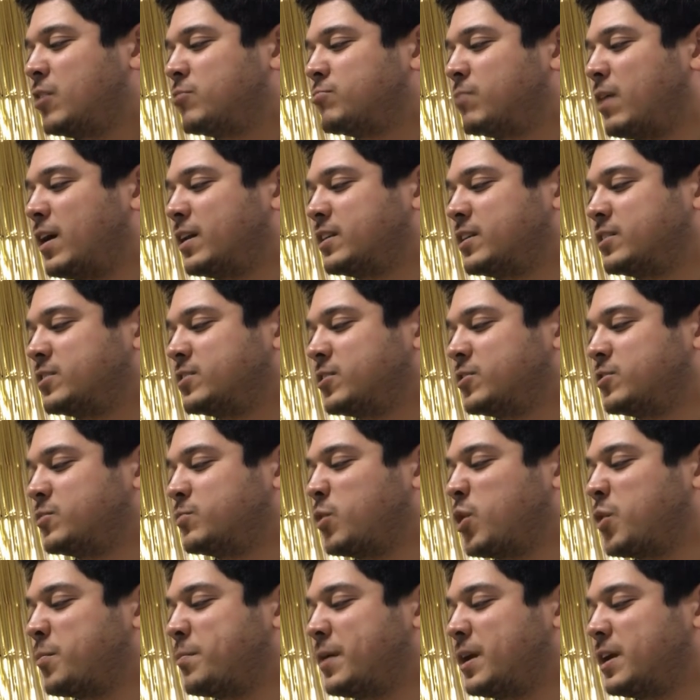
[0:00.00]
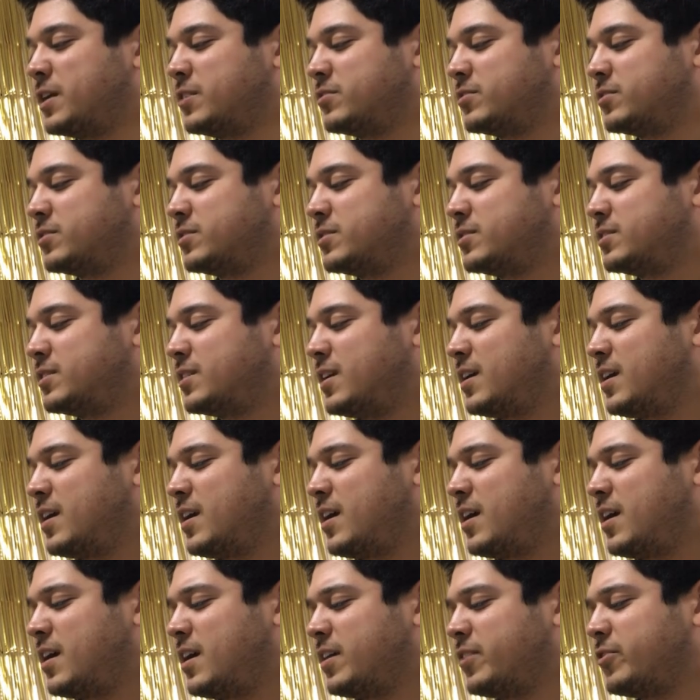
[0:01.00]
Rondé turned more pages.
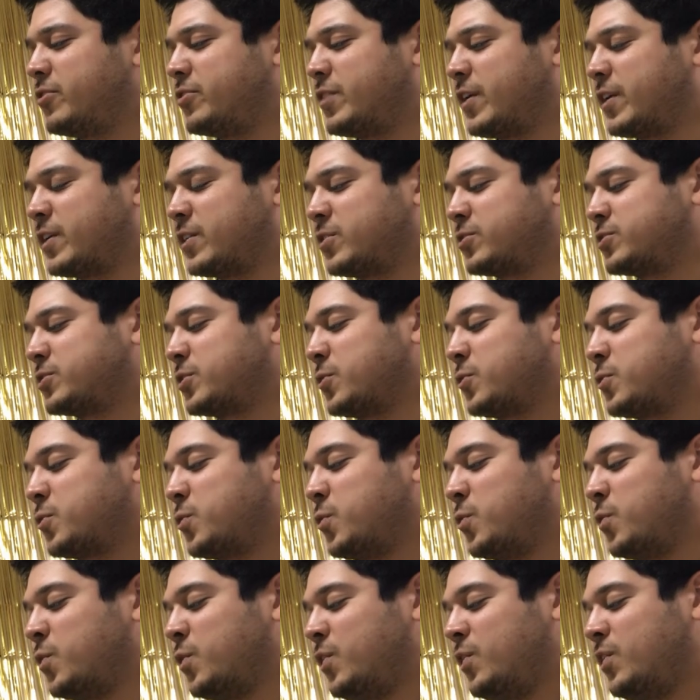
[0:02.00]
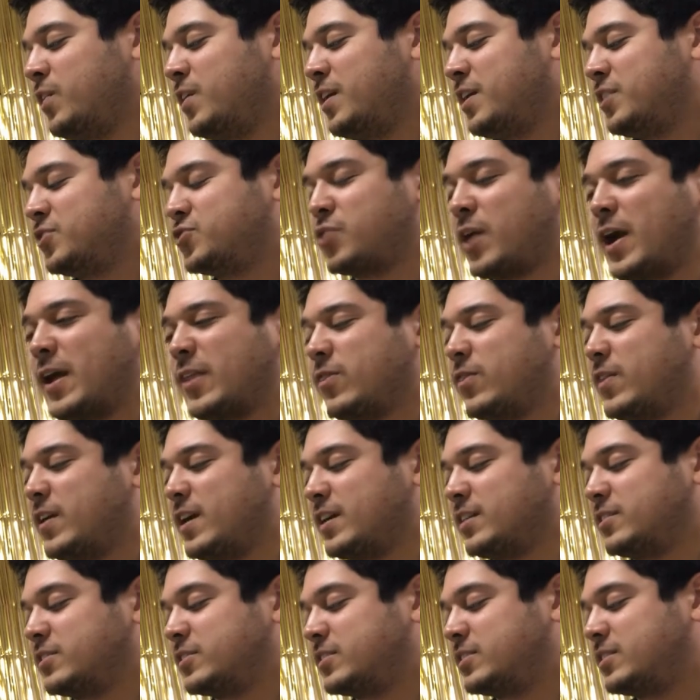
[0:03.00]
You think you're so cool? Try
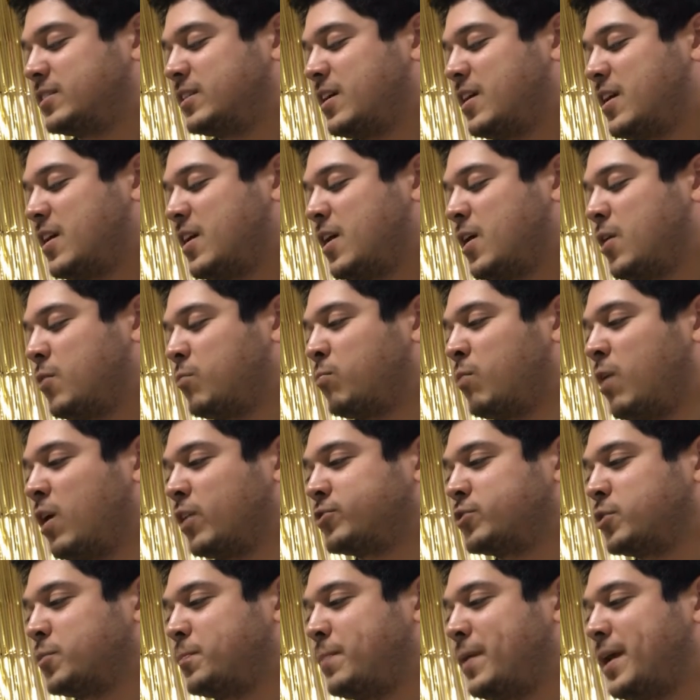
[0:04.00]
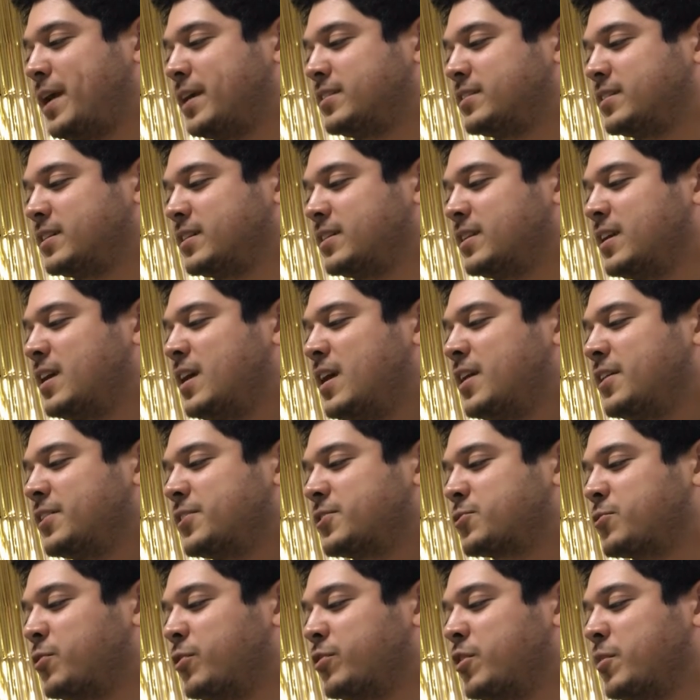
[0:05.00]
this. Walter Payton
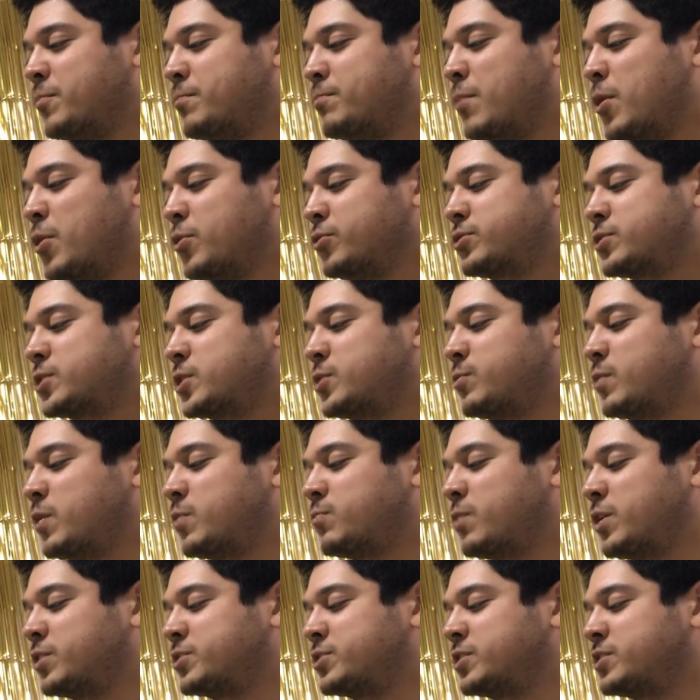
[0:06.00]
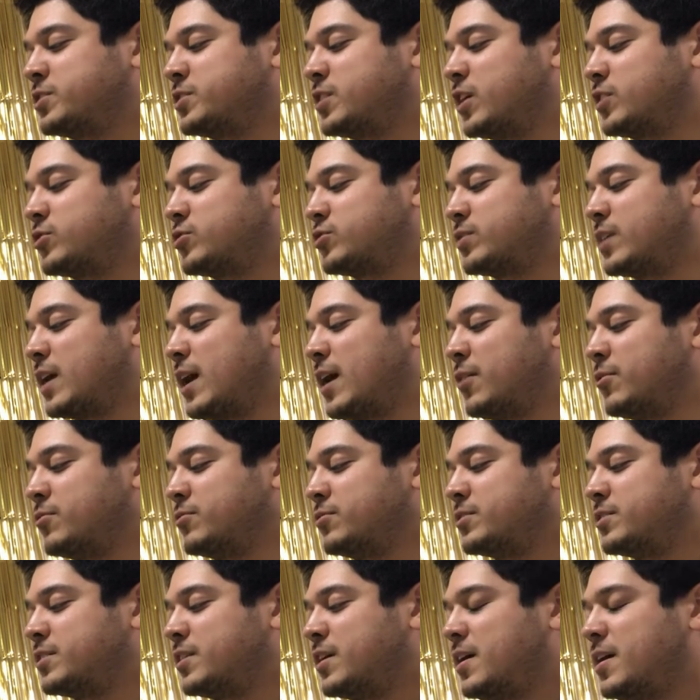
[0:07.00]
scored the most career rushing
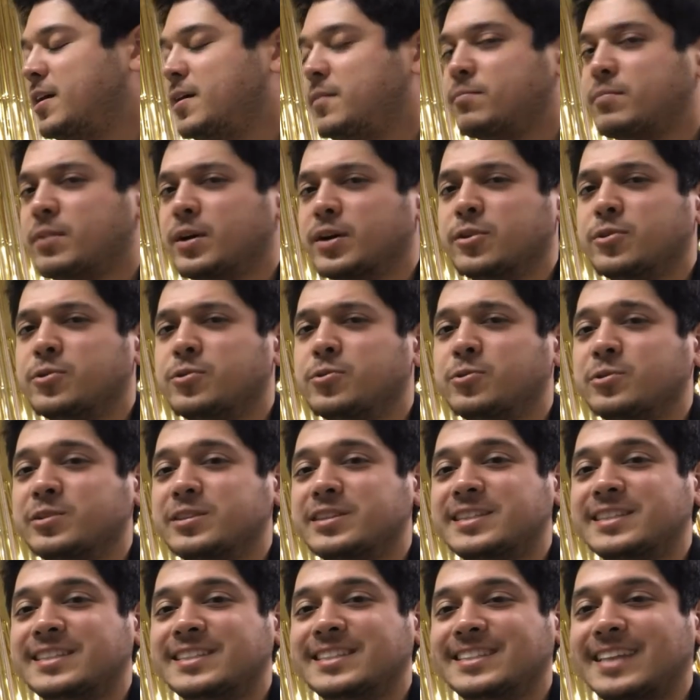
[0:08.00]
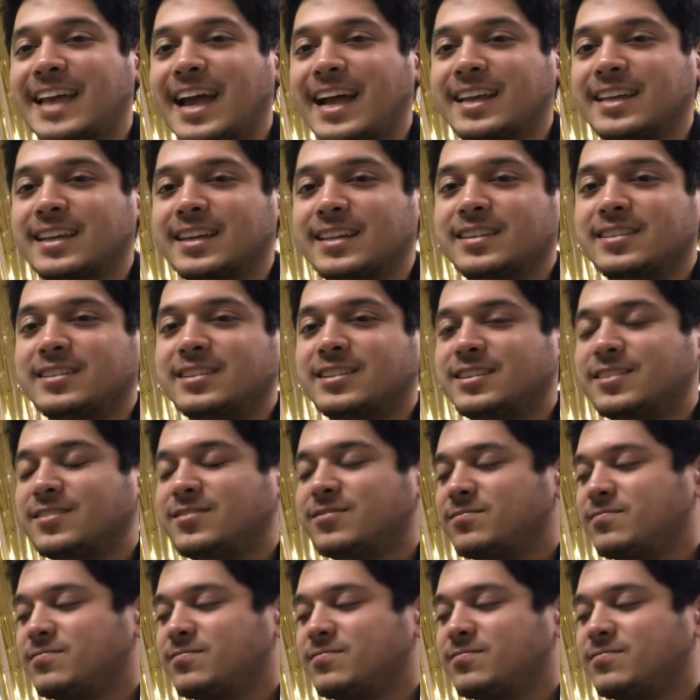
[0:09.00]
touchdowns, but who's second?